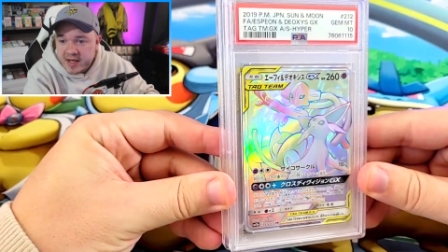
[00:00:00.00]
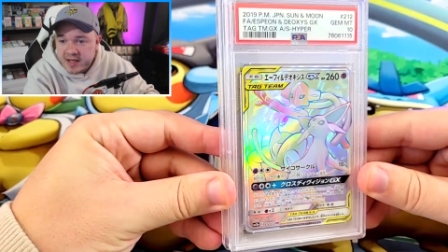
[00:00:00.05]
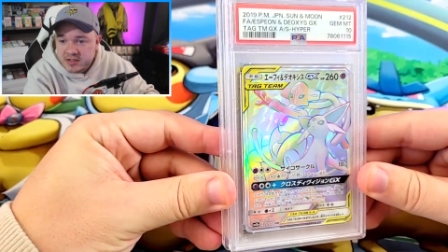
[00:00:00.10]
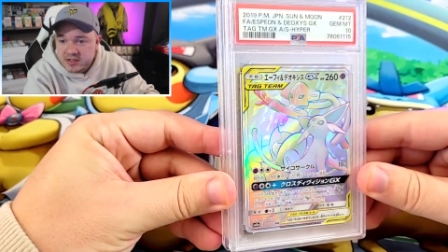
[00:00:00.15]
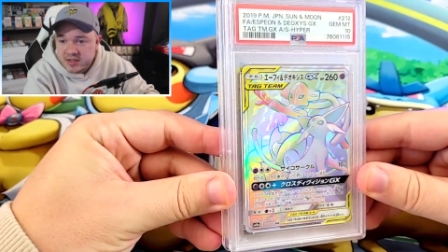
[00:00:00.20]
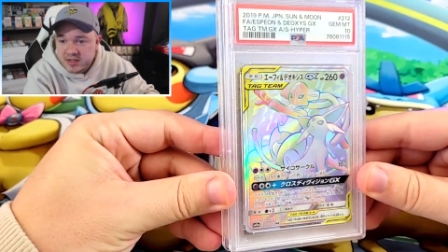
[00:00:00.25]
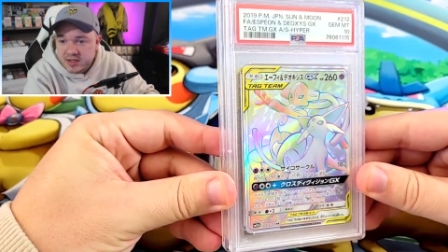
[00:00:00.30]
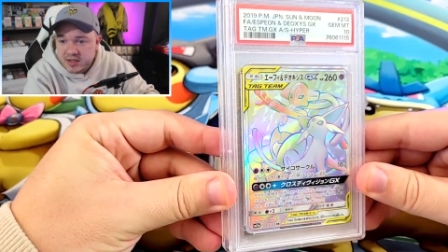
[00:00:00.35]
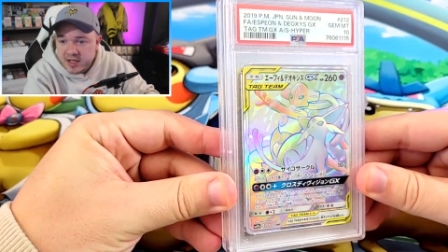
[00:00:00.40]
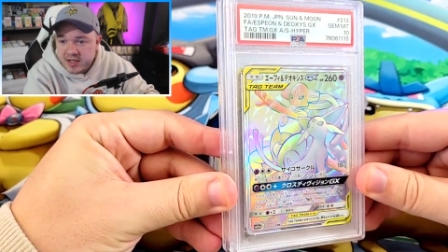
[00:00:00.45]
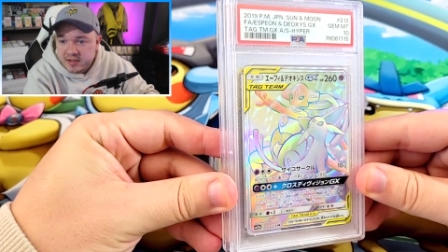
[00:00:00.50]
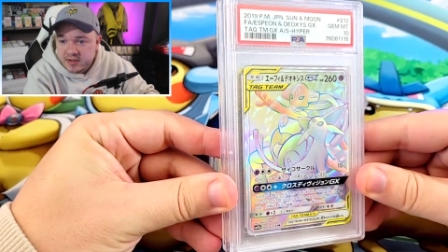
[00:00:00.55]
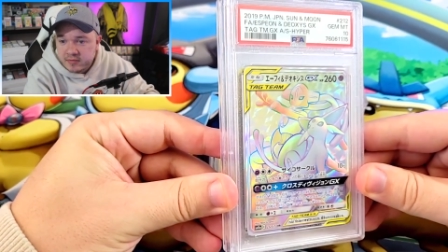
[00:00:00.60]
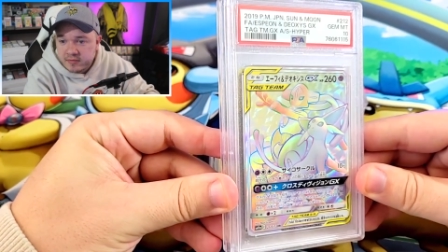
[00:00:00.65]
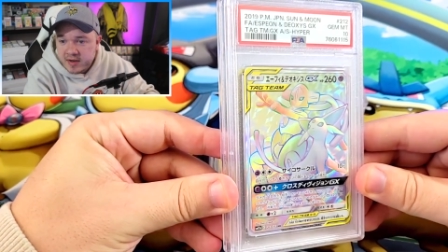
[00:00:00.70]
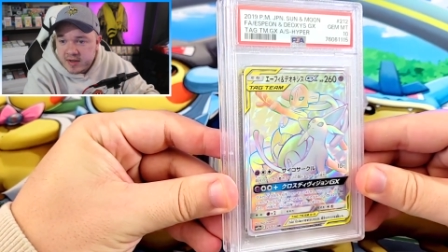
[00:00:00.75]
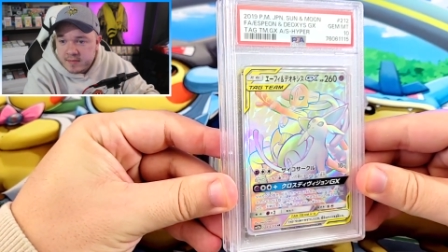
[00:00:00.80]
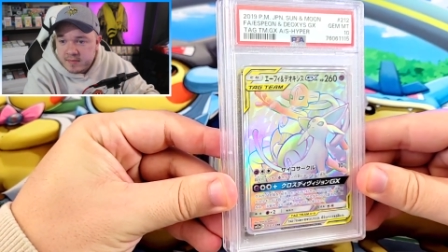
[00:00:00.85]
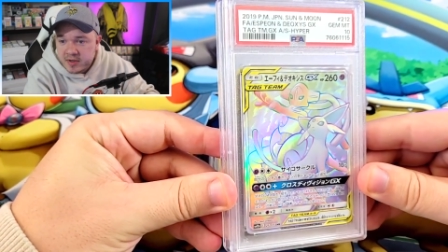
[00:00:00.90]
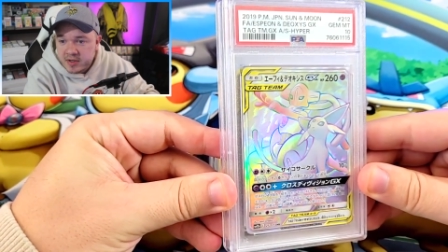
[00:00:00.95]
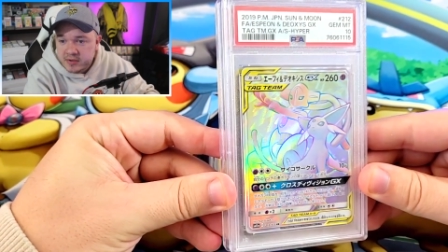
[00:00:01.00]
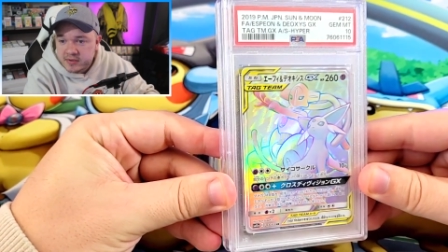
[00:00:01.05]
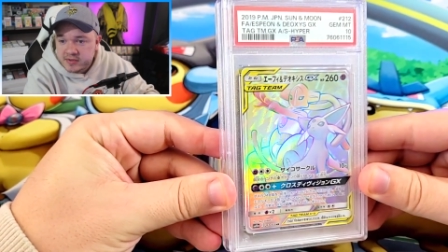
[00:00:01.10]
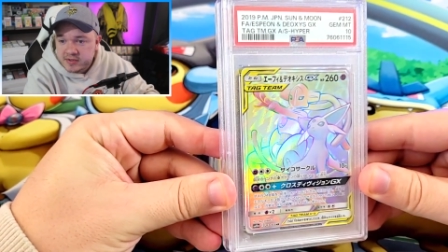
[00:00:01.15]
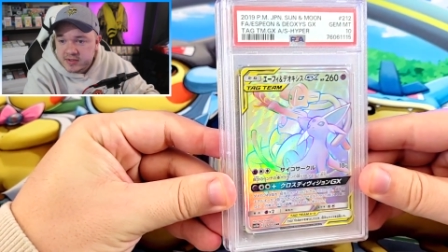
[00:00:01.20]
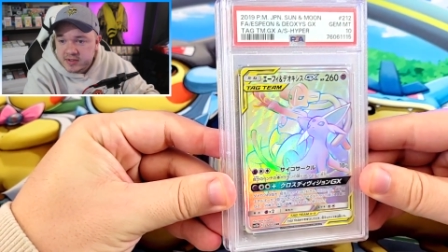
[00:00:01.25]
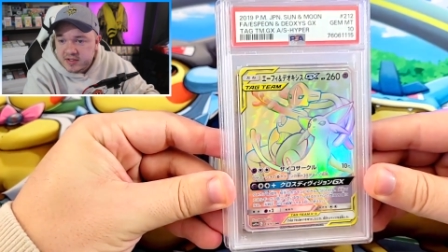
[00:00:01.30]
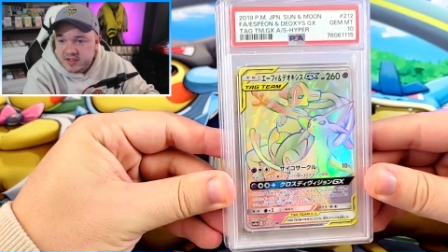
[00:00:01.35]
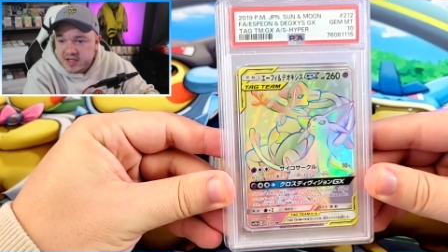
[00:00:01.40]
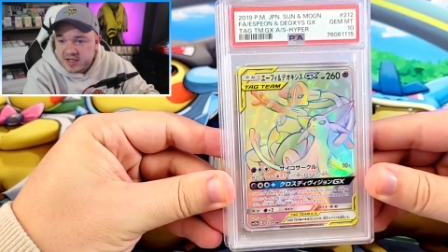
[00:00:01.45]
I actually like the
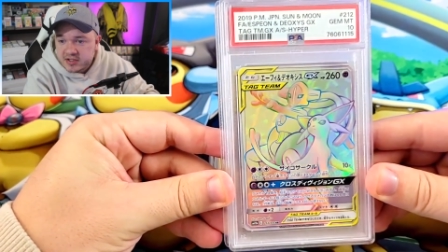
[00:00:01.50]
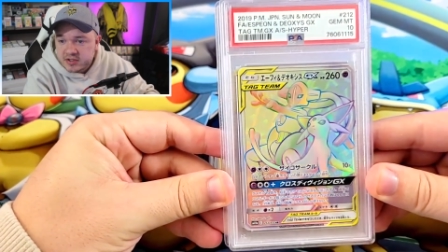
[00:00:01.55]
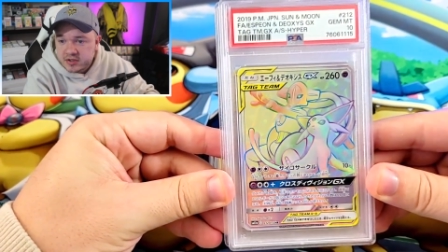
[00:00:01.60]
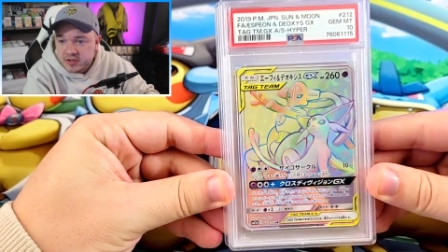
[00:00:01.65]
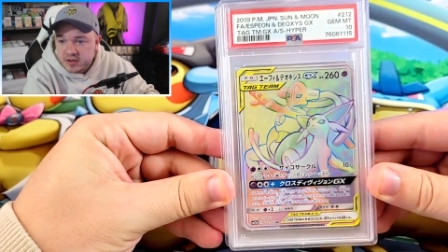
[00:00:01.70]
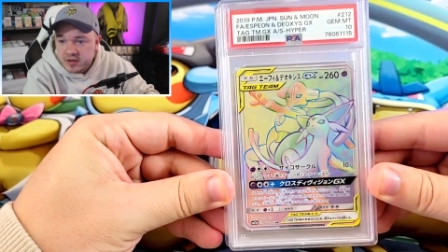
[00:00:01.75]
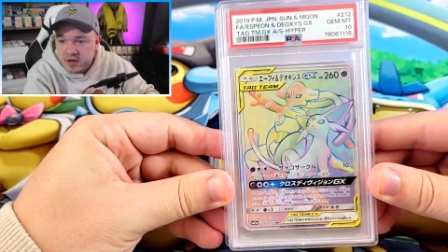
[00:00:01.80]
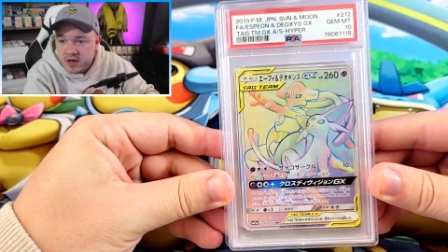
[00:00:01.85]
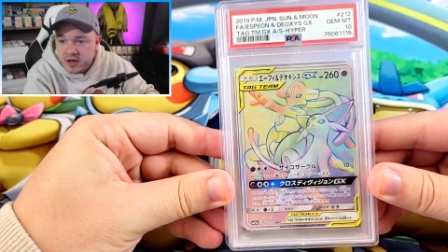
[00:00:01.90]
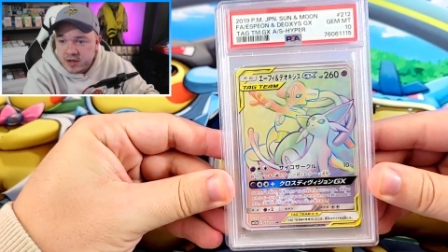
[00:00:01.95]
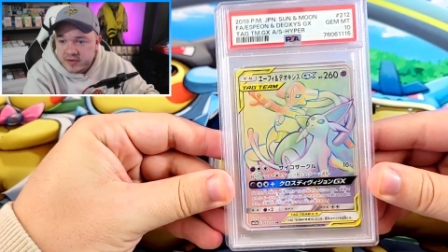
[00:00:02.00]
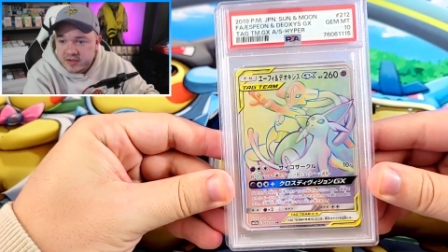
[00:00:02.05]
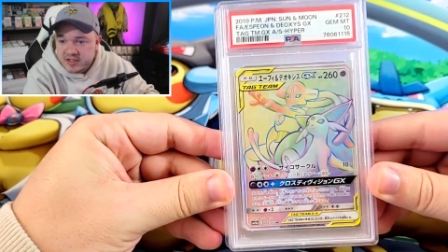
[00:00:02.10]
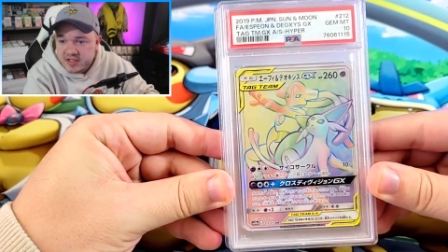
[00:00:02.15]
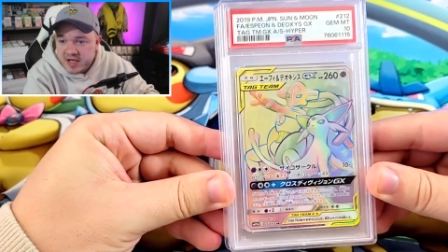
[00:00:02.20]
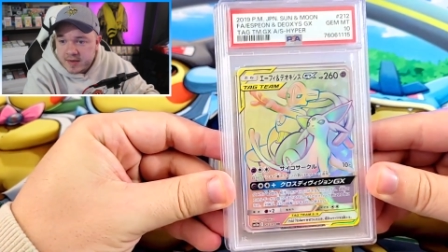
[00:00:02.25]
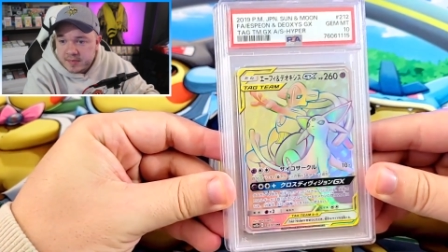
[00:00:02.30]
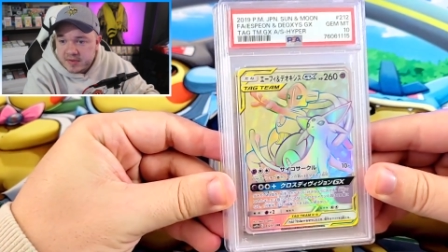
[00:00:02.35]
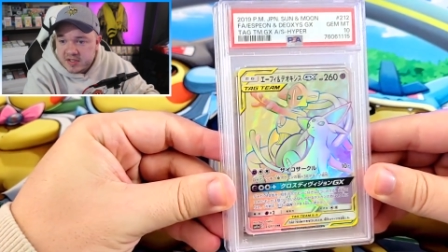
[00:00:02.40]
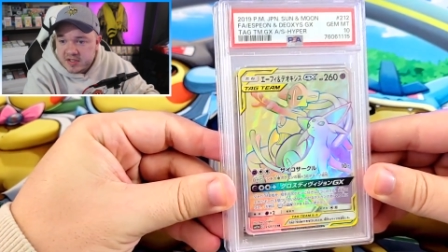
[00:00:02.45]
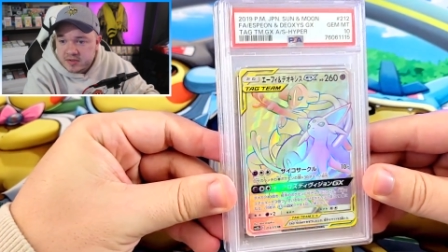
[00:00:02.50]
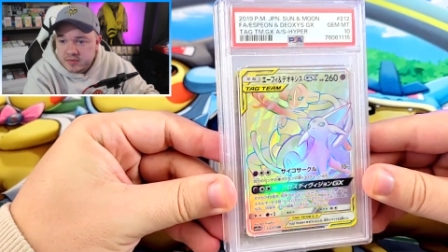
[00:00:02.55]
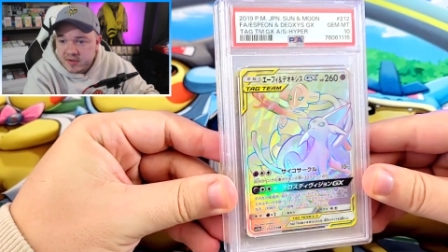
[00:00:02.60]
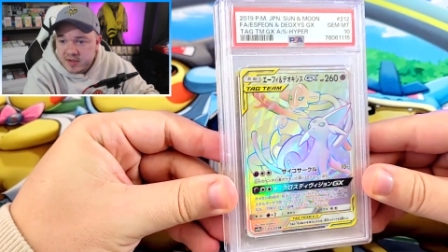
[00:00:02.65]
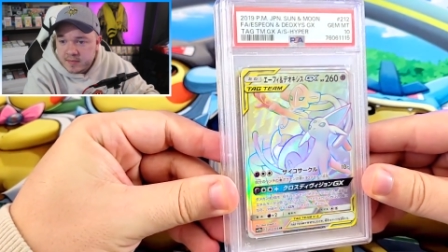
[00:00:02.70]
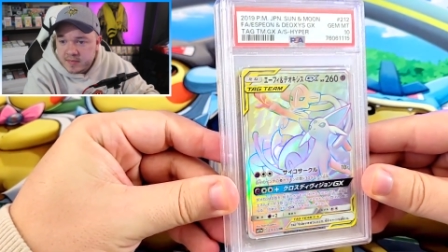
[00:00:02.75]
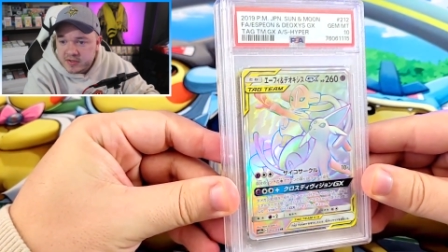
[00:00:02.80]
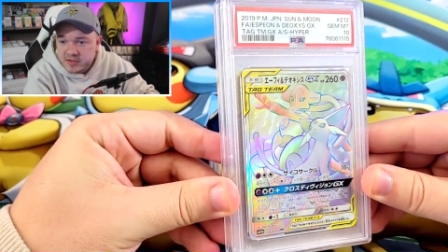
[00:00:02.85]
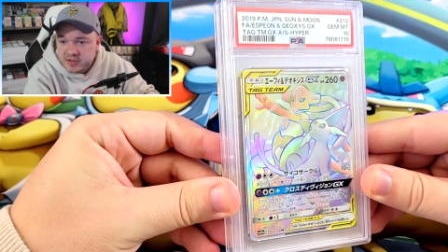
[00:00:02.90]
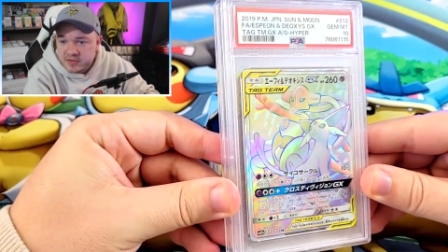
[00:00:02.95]
rainbows. The texture on the Japanese
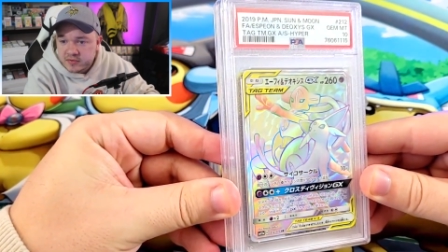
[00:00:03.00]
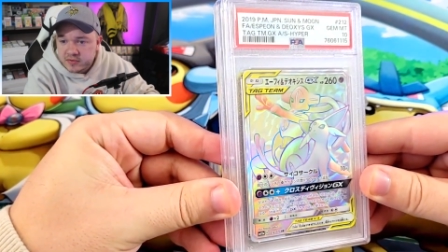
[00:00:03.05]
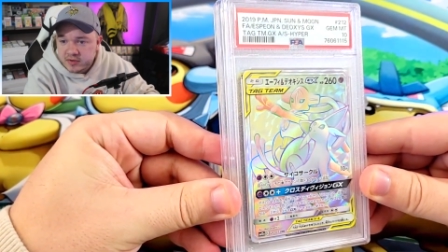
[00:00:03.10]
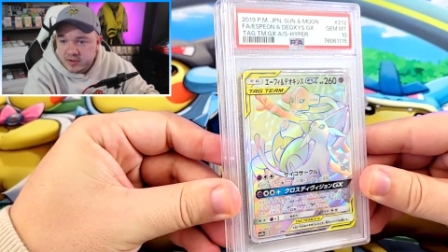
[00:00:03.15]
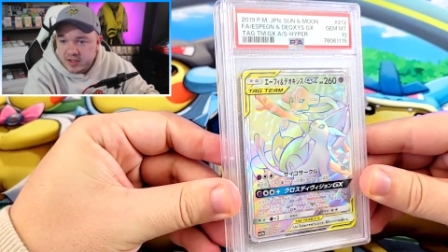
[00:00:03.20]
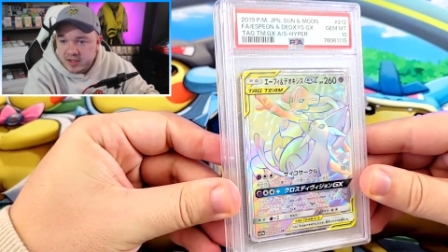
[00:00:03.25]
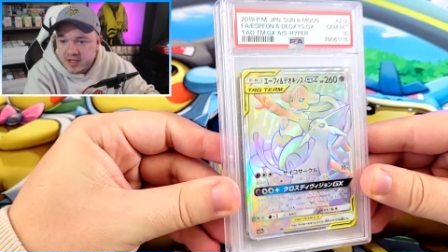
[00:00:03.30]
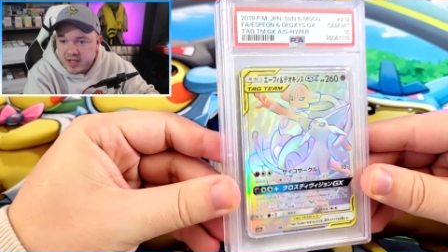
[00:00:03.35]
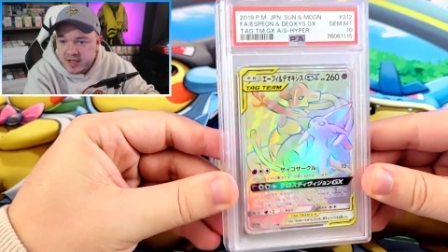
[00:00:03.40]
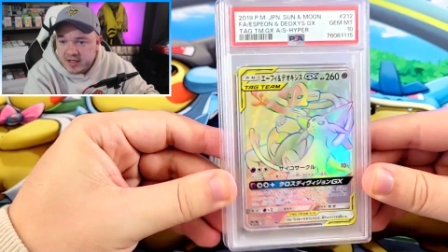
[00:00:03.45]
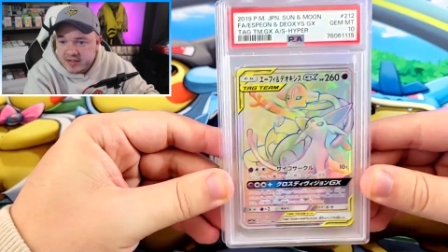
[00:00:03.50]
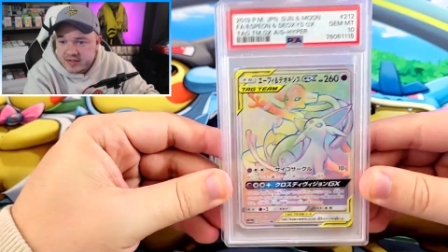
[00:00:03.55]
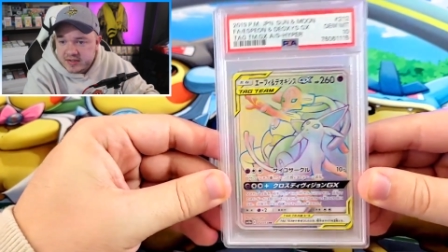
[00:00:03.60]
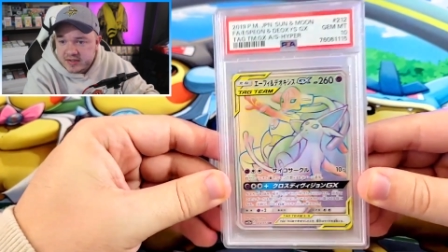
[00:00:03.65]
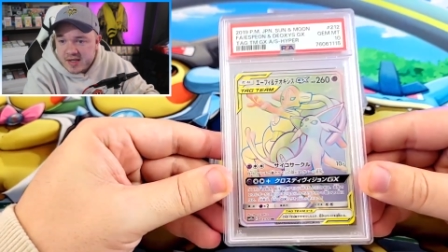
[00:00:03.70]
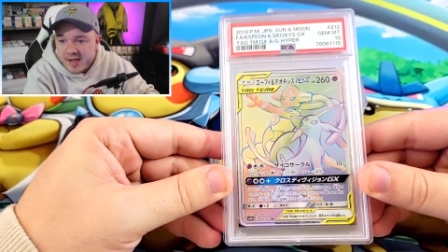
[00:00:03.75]
rainbows is really nice.